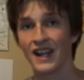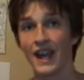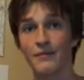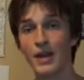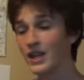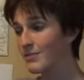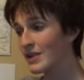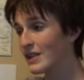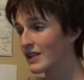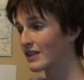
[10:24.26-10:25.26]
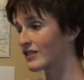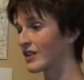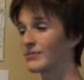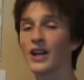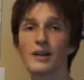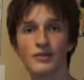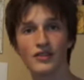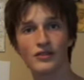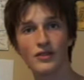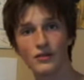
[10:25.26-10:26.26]
And maybe sometimes
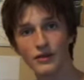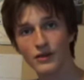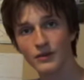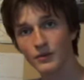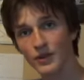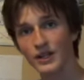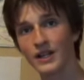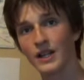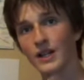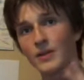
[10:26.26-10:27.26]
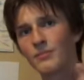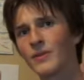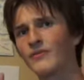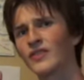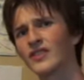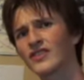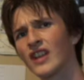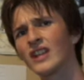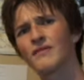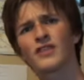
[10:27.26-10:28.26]
this logo can work. But for the
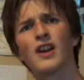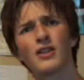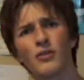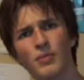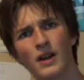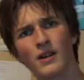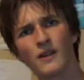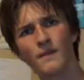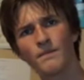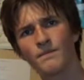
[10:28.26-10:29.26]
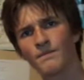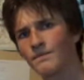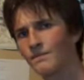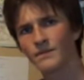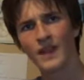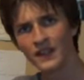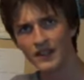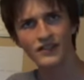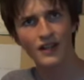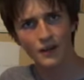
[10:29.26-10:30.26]
sake of Taco Bell, it
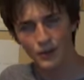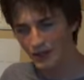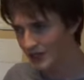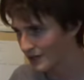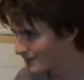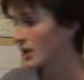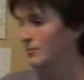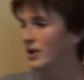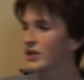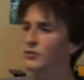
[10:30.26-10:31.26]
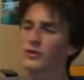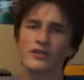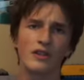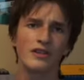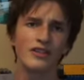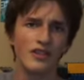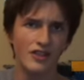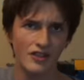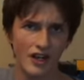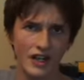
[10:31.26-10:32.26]
does not work. But you will notice the
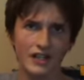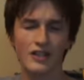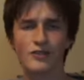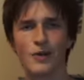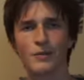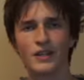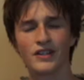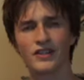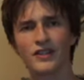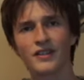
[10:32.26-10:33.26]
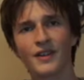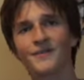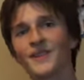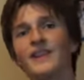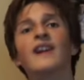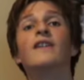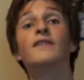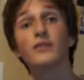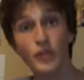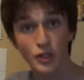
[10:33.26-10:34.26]
design is reminiscent of a
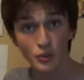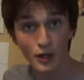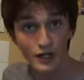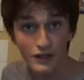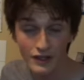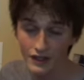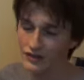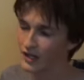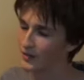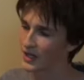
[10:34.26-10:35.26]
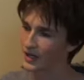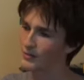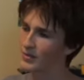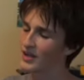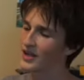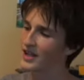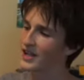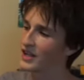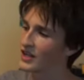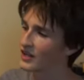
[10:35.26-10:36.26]
future one that's coming up.
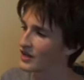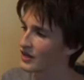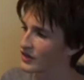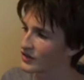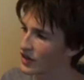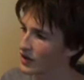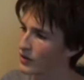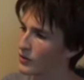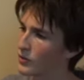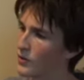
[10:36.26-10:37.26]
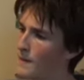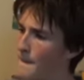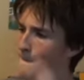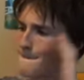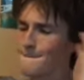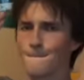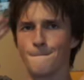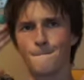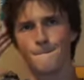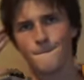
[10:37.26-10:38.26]
So,
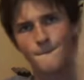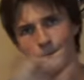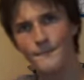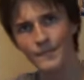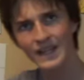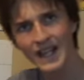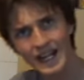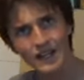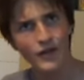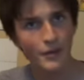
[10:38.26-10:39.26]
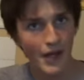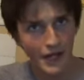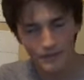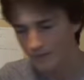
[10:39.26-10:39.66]
you gotta give them that.